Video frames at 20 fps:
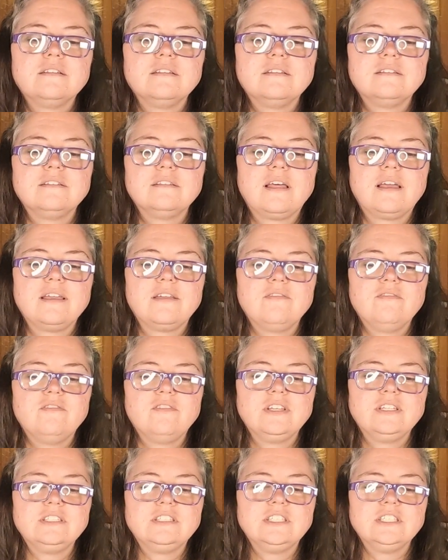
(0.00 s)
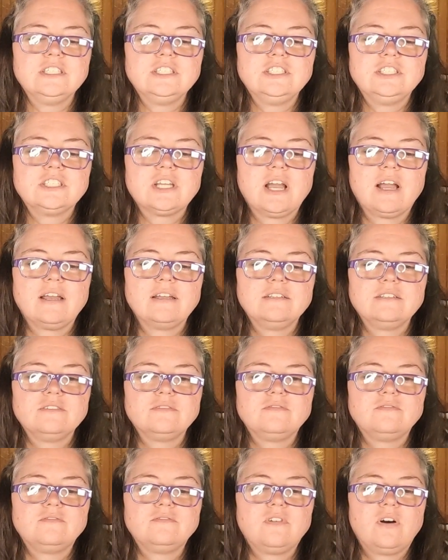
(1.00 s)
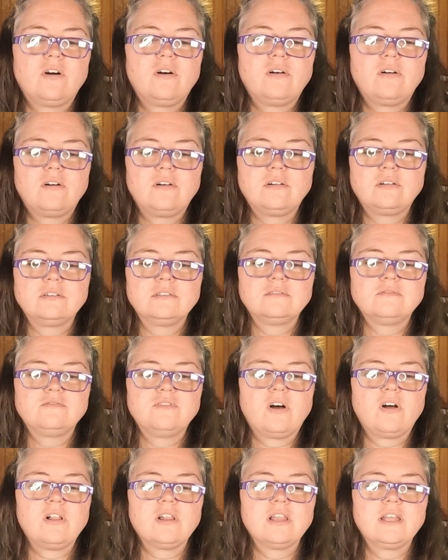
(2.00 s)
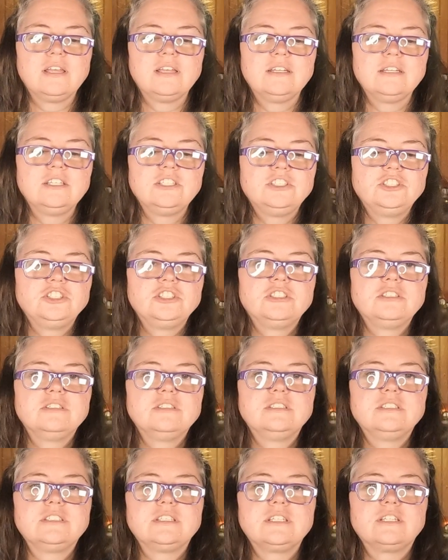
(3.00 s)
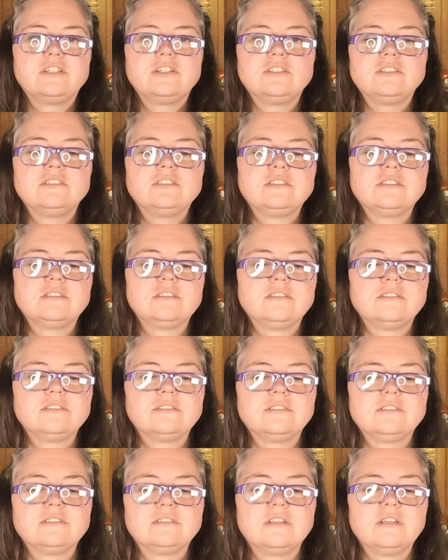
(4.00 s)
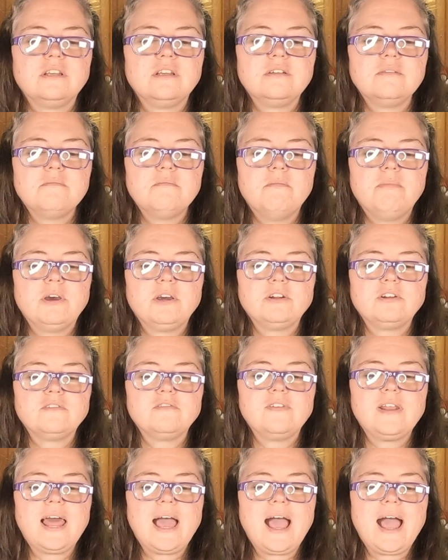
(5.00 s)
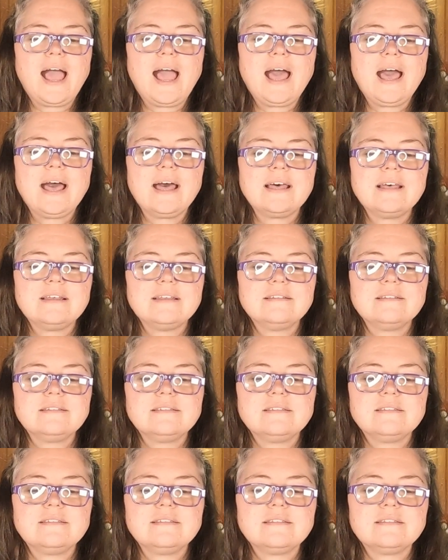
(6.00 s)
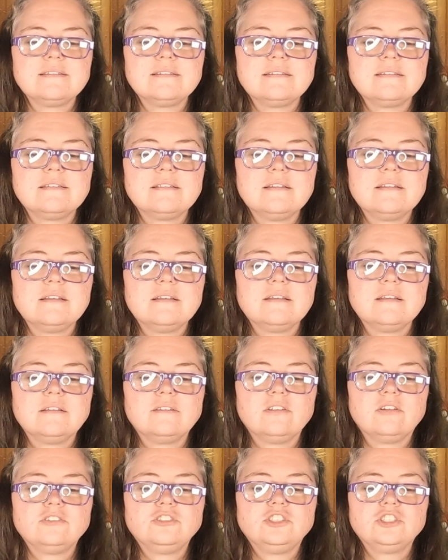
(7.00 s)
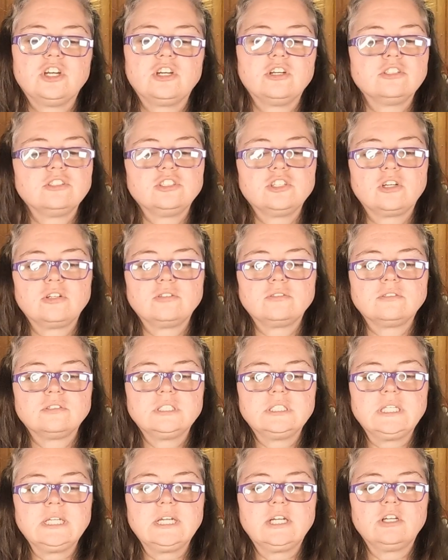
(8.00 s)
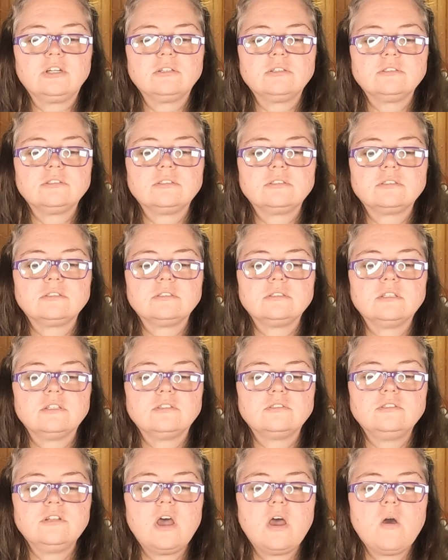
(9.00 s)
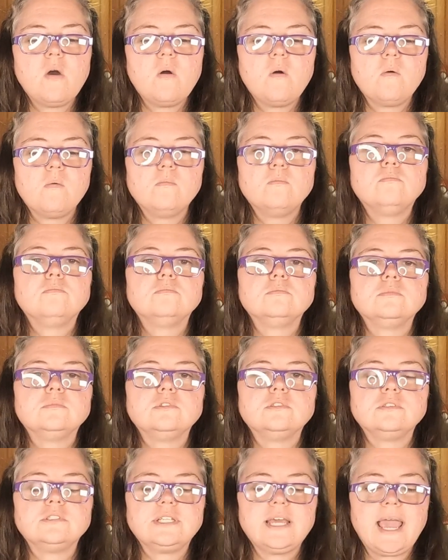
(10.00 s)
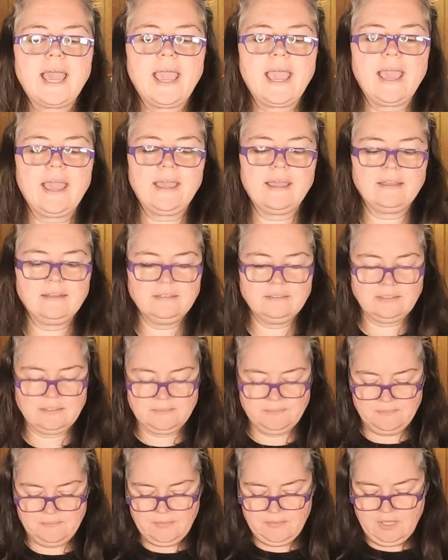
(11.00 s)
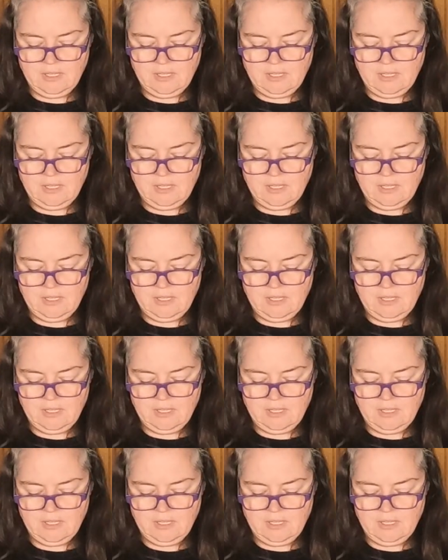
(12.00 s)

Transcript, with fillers: little like vintage kind of fall, fall-ish stickers. There's butterflies. butterflies, and they're junk journal stickers, little gnome, little tags.